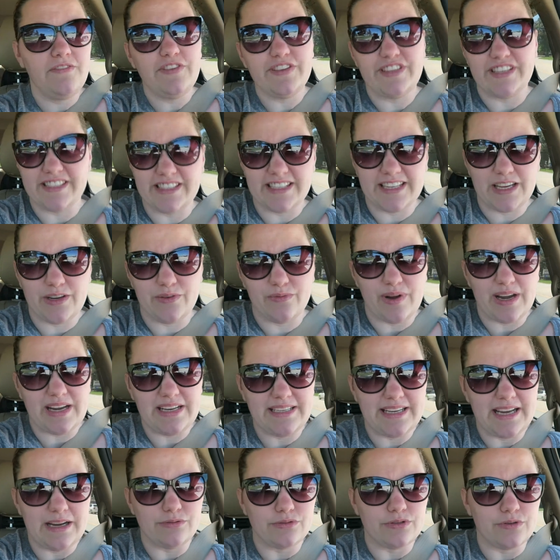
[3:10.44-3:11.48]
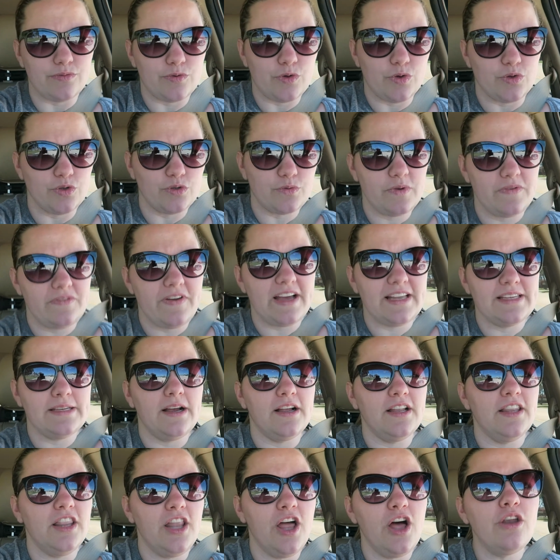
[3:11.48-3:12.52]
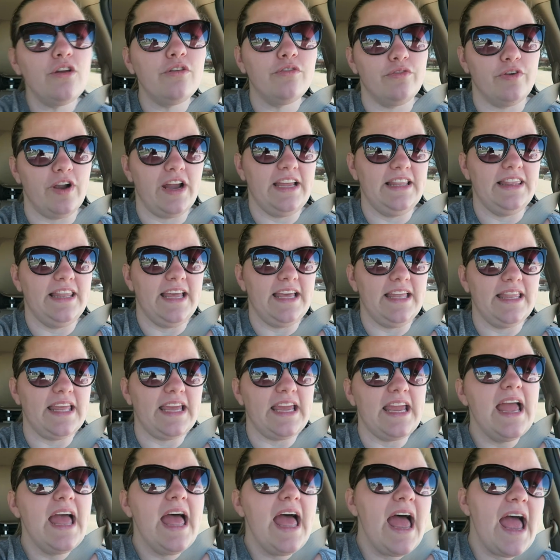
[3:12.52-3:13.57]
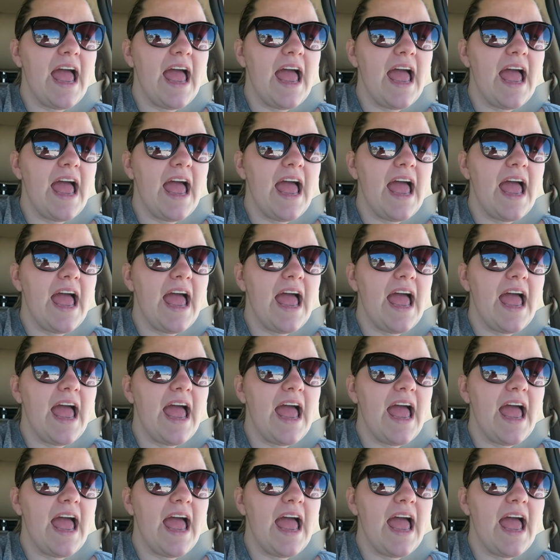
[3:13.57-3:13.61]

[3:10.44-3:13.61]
if it doesn't get rained out, of course. We've had a lot of rain lately,